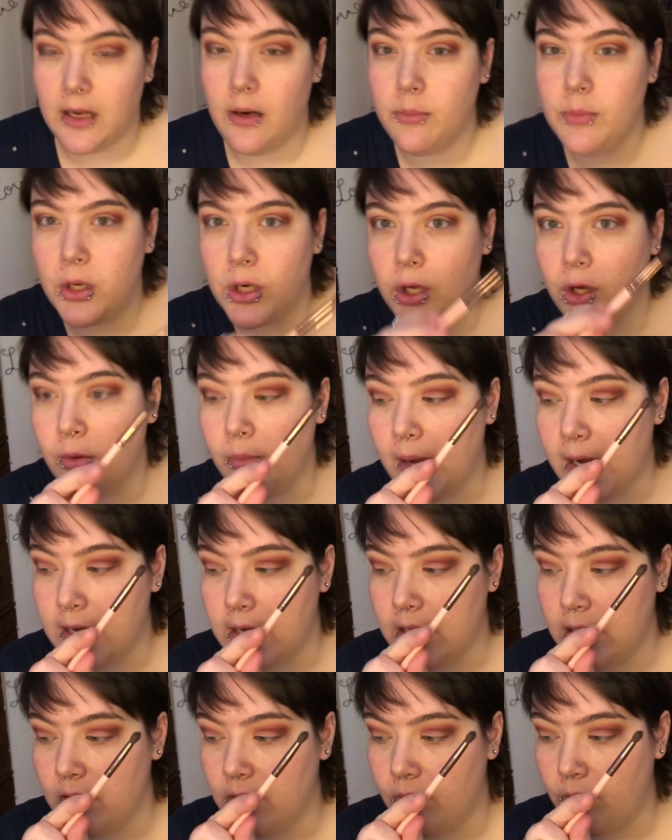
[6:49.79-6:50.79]
I'm going to go back
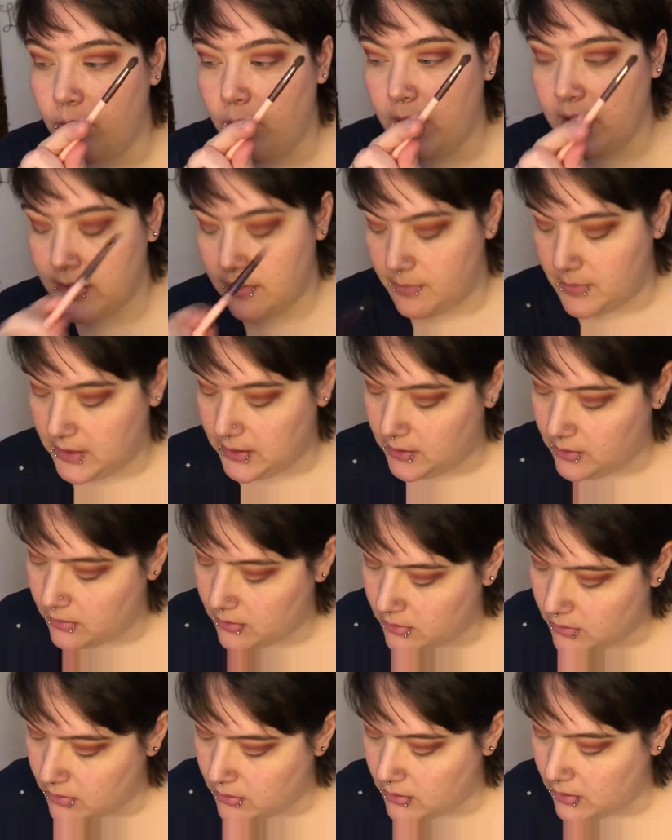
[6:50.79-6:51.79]
in with my
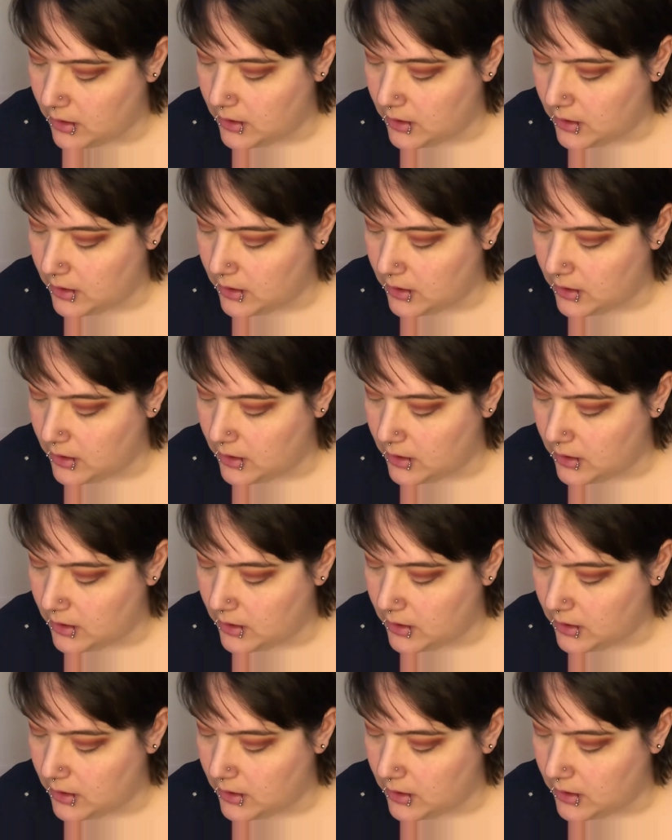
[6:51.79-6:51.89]
little